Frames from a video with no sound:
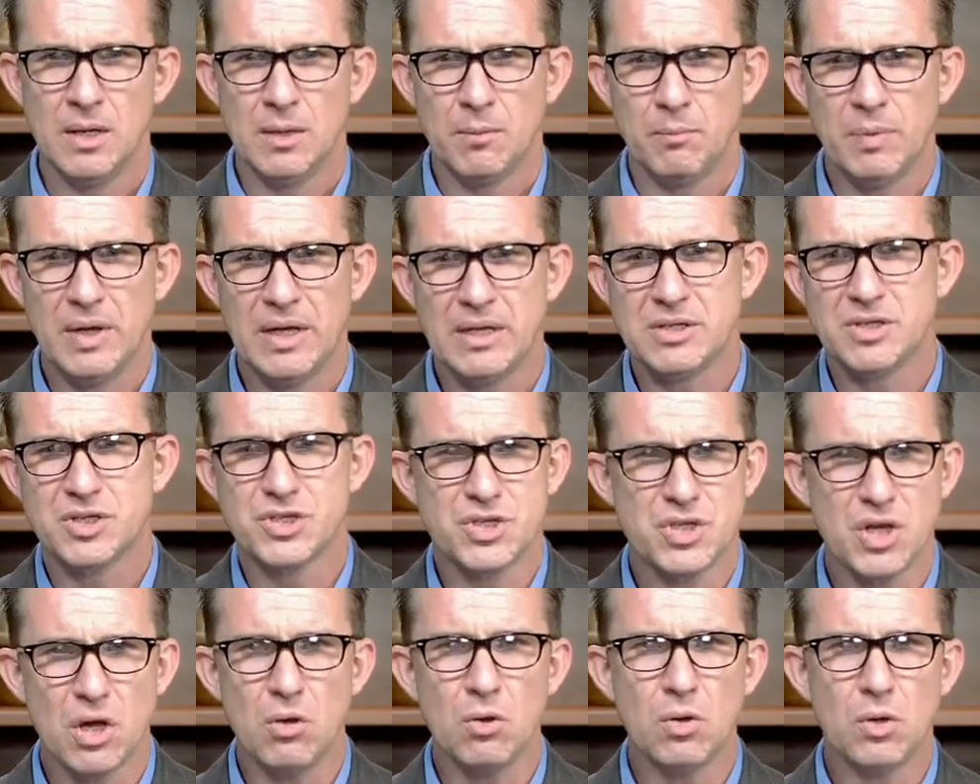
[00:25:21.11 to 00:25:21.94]
been
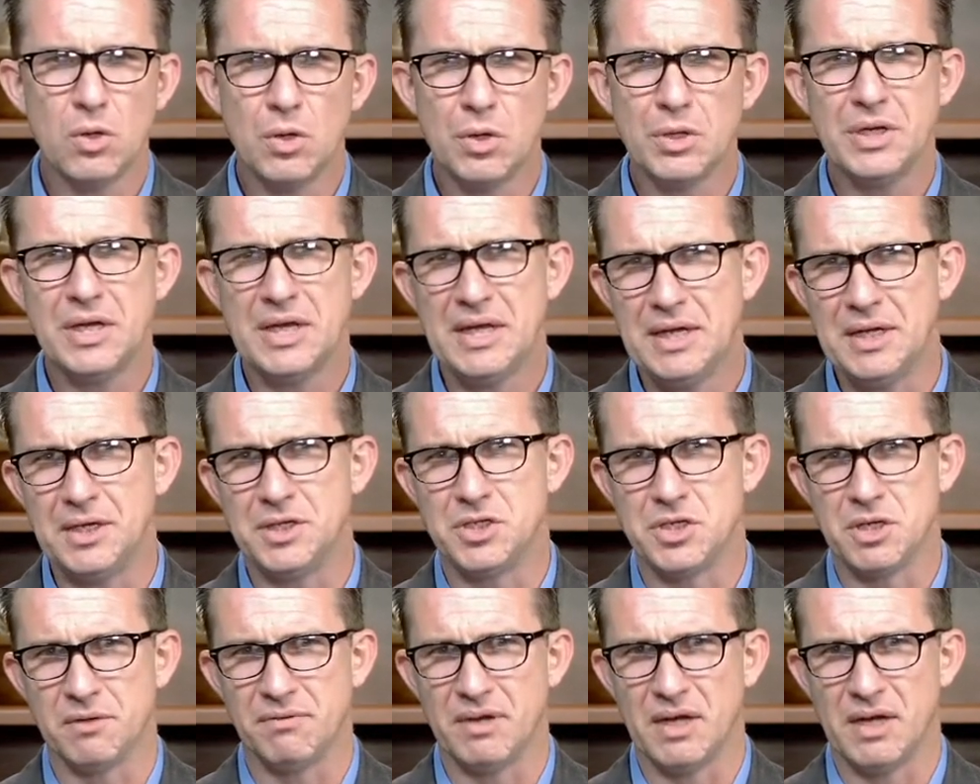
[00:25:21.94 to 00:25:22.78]
so good to
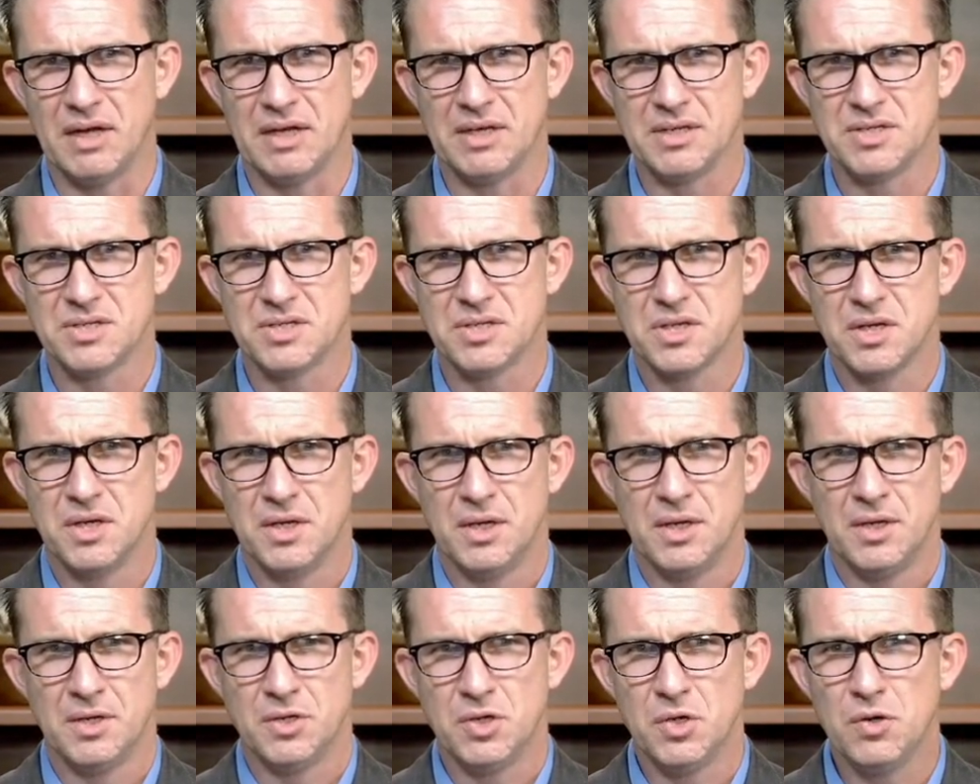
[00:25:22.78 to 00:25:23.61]
each of us
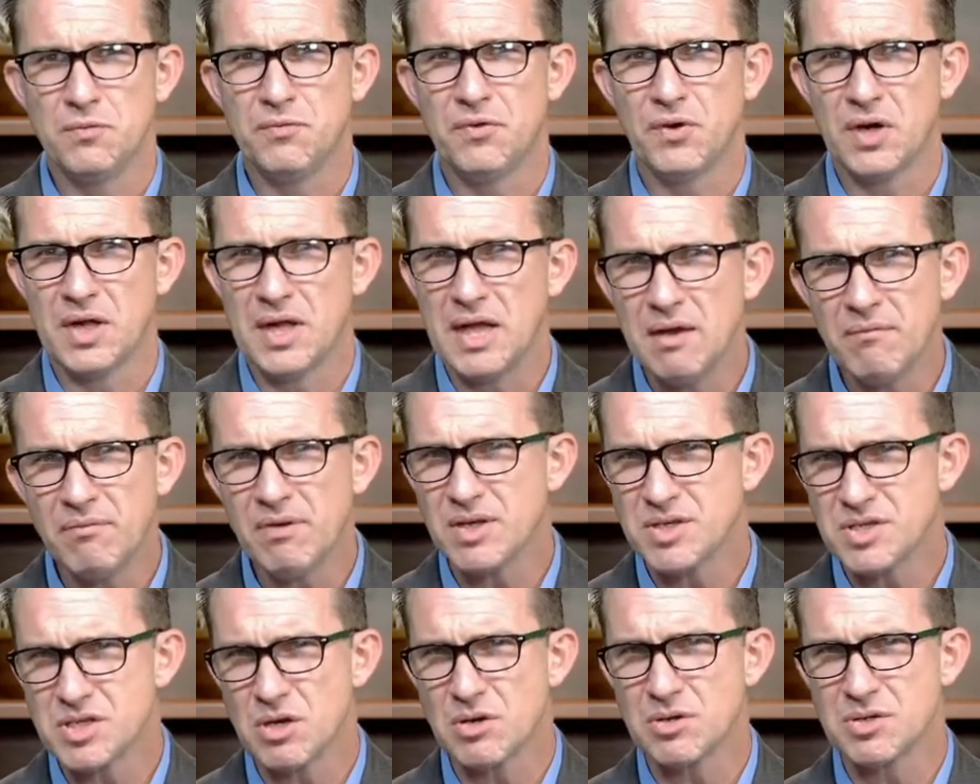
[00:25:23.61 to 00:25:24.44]
to forgive
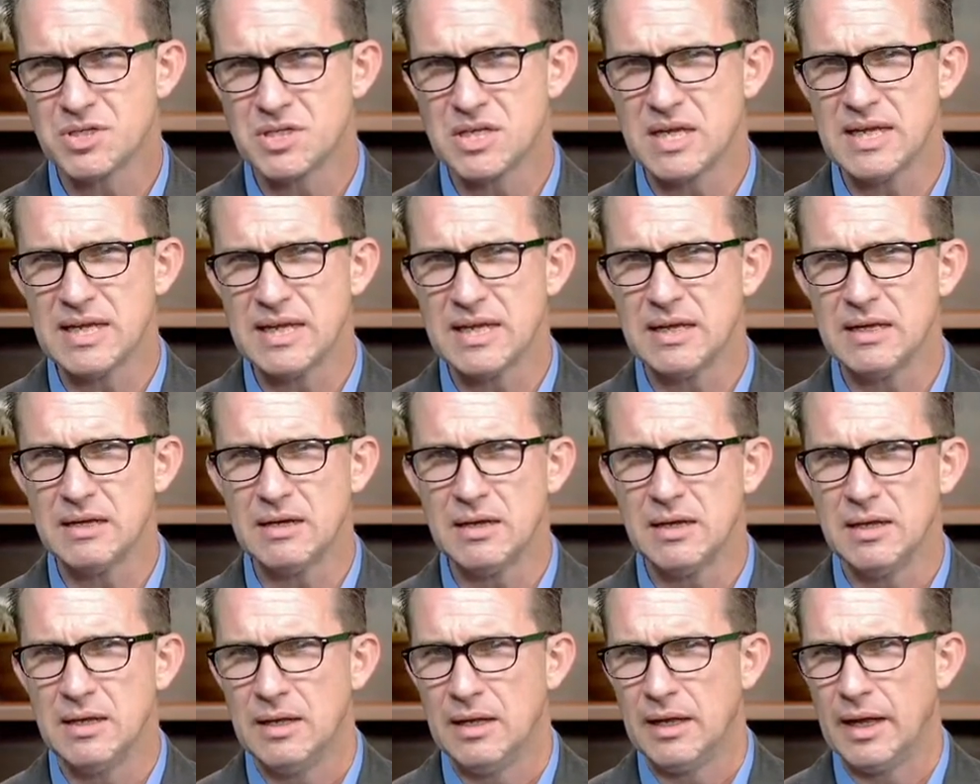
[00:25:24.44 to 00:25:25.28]
us our sin
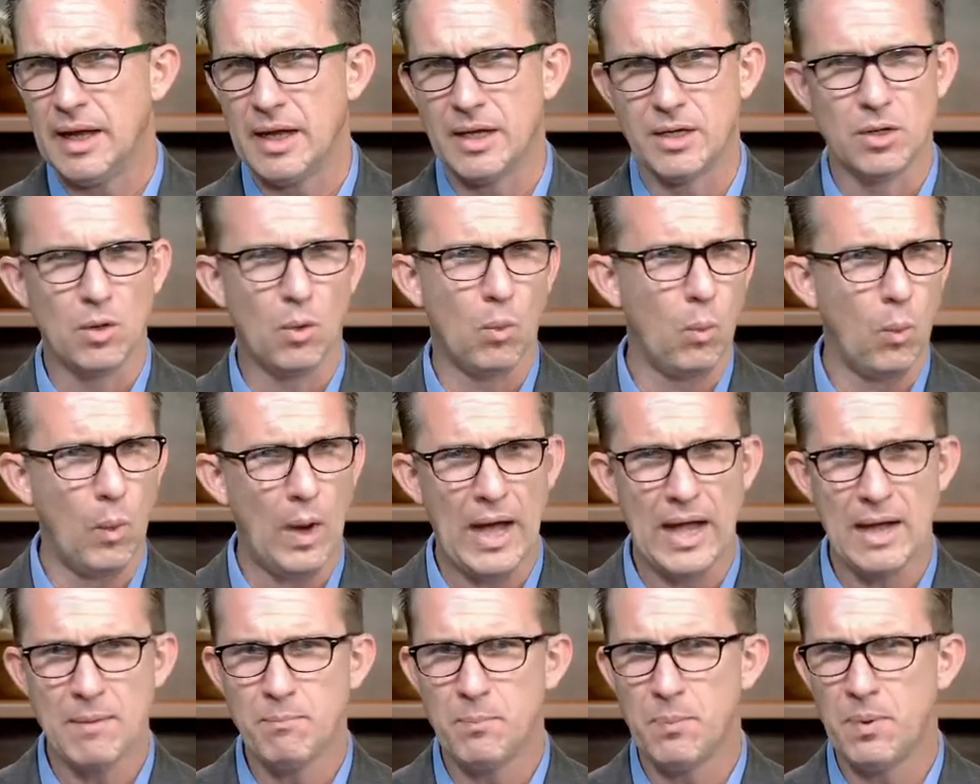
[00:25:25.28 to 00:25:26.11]
and to
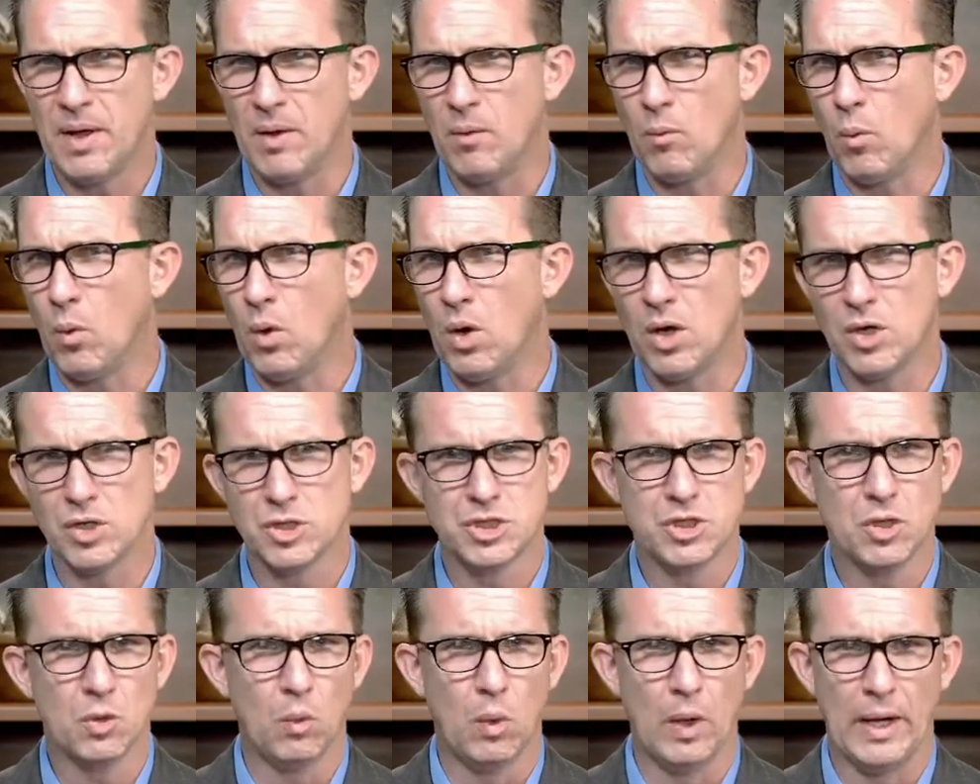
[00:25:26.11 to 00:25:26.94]
wipe and
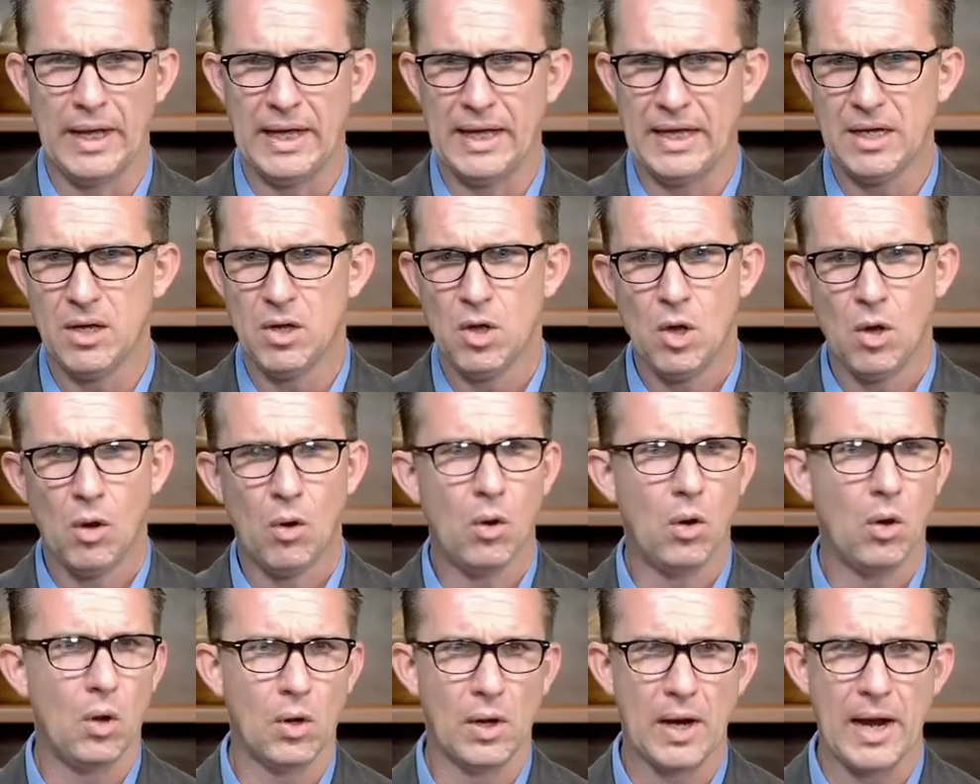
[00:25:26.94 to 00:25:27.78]
wash away
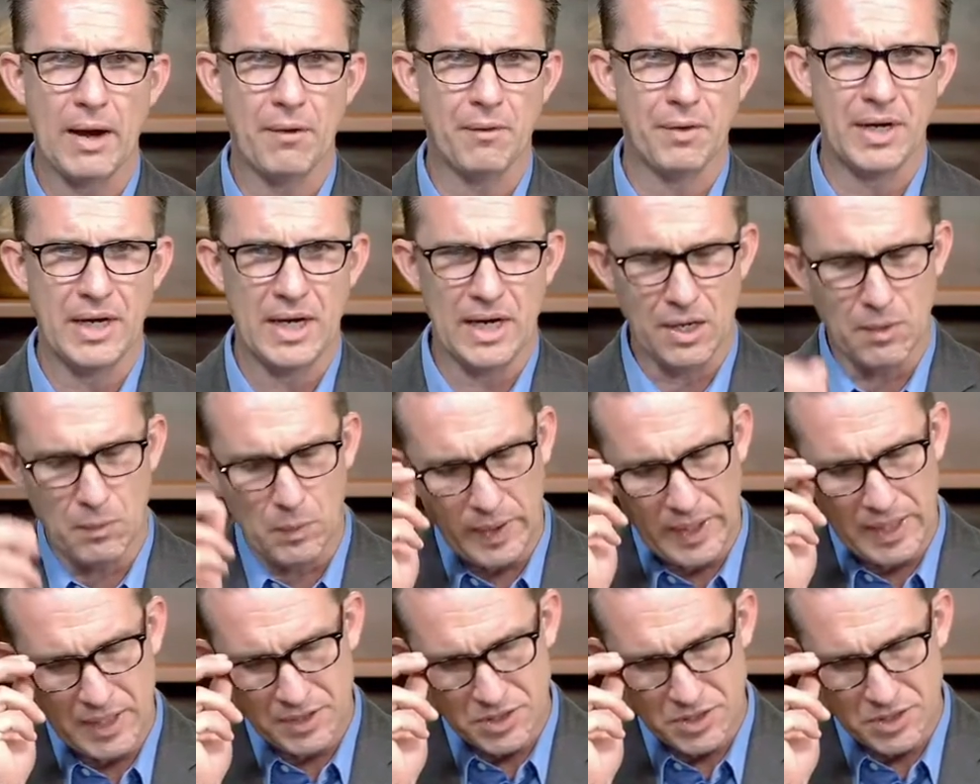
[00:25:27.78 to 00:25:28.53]
all our iniquity.